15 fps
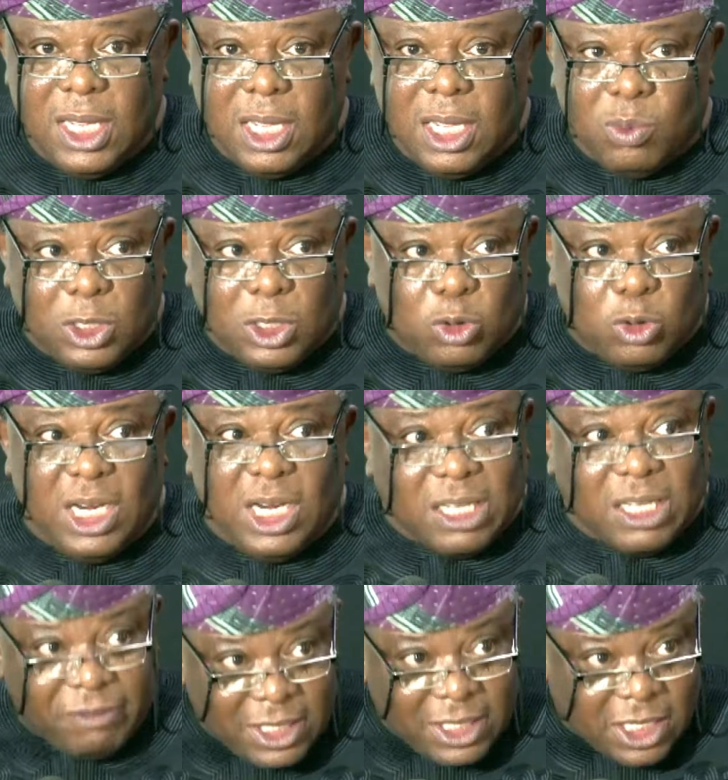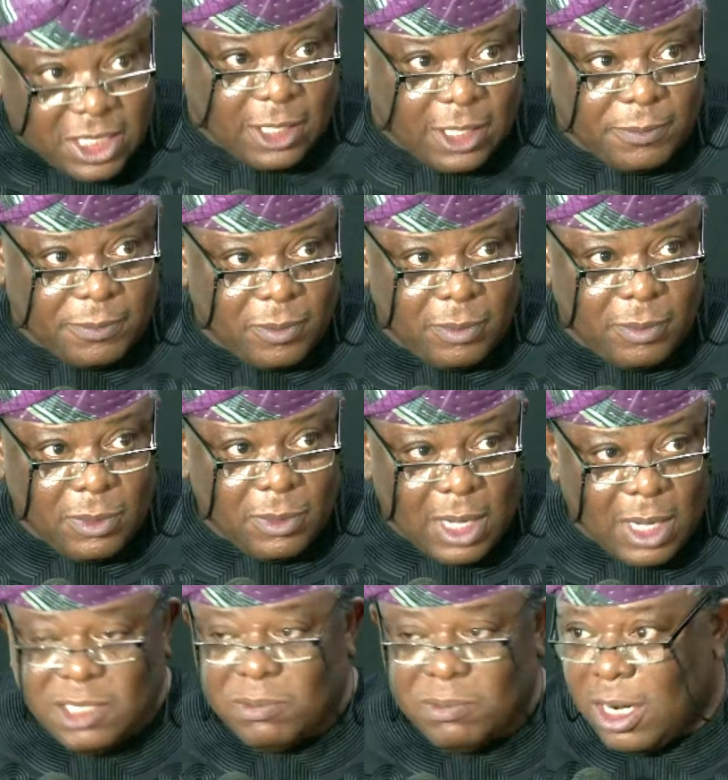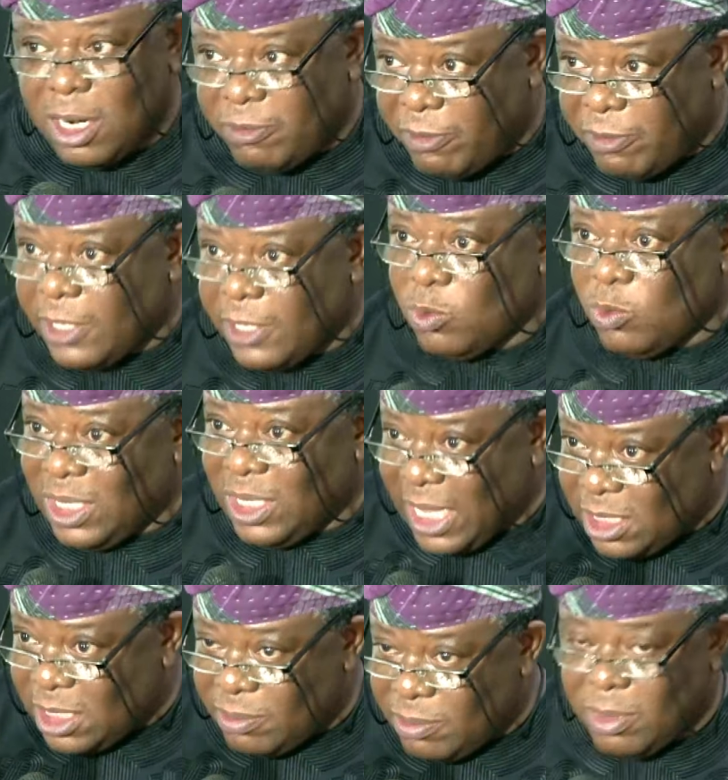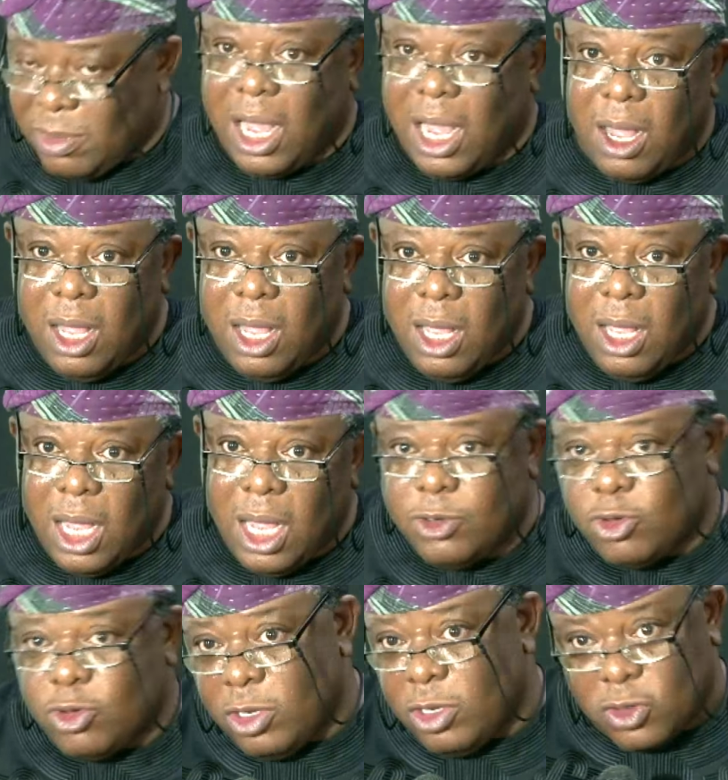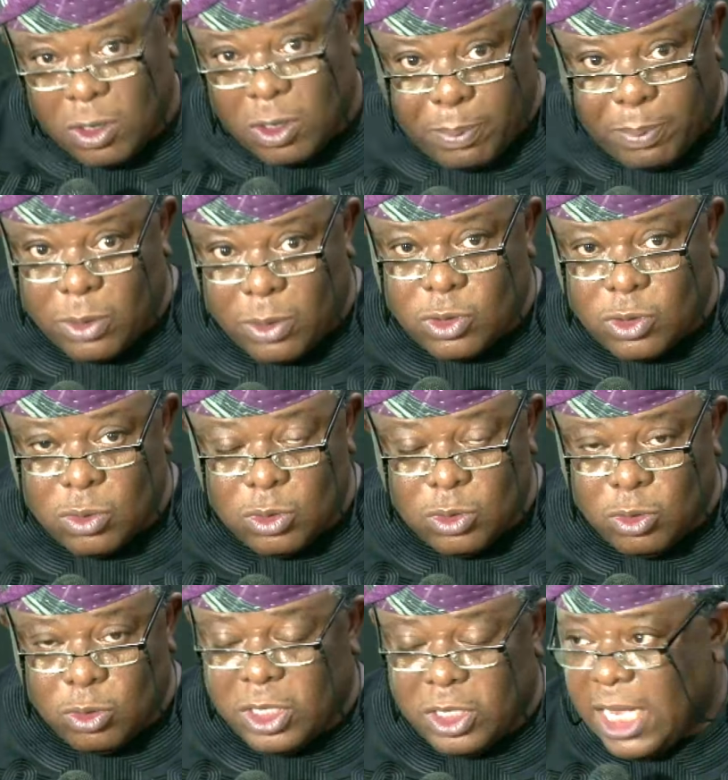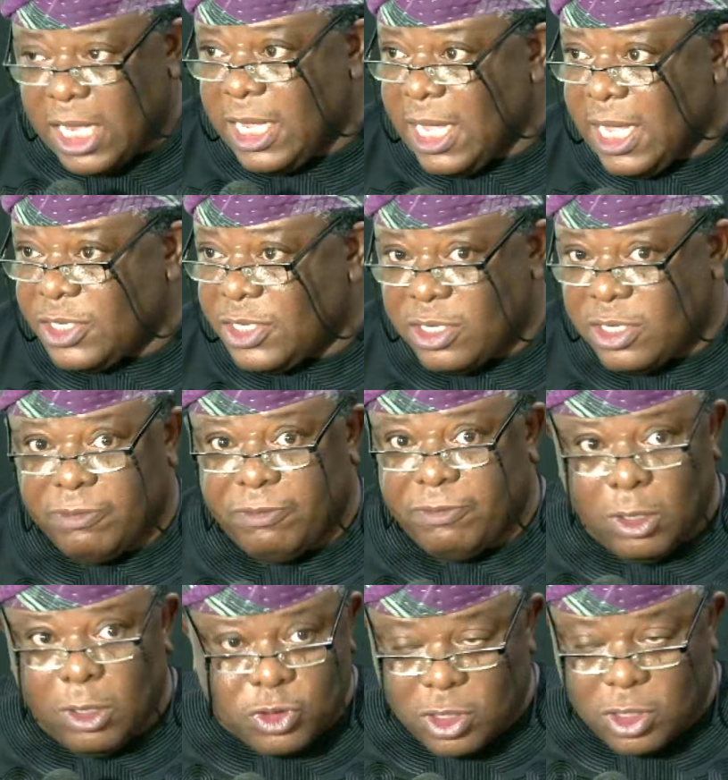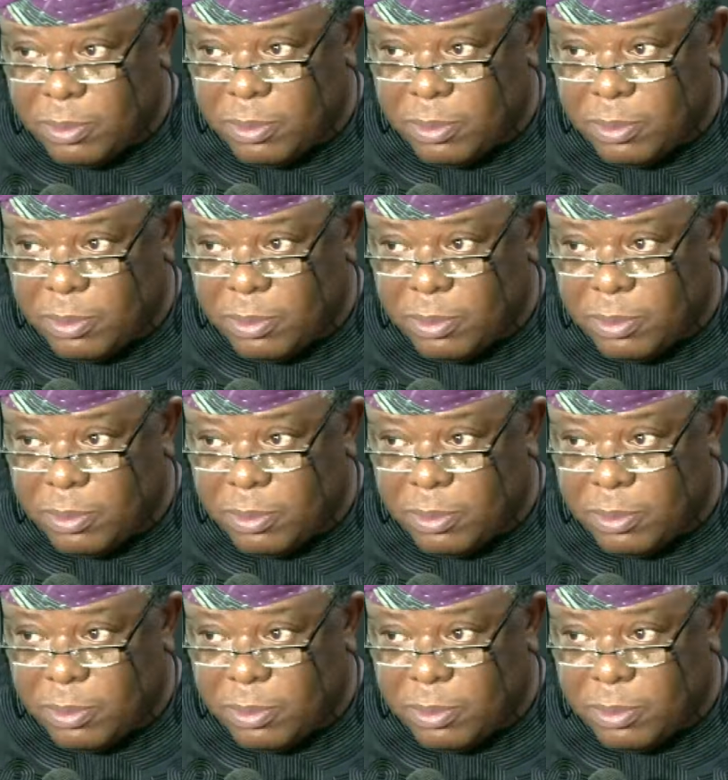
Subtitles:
We're doing intervention. As a matter of fact, we get, and through your support through the NESG fellowship,